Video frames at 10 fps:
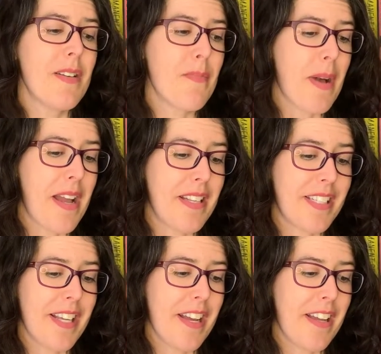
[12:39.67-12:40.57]

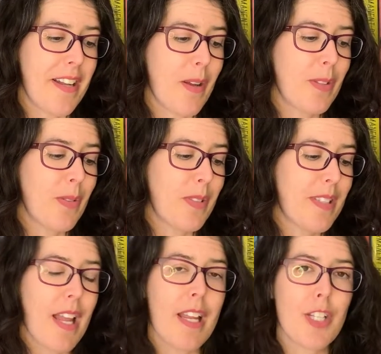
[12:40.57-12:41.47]
But and also
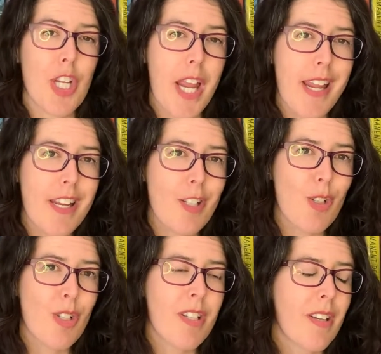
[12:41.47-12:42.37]
it's like
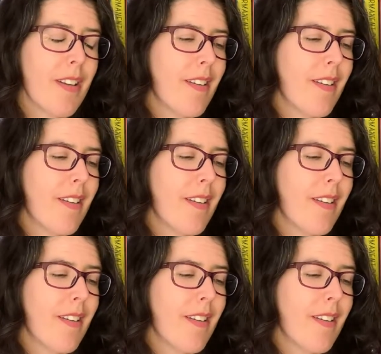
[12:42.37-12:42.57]
change,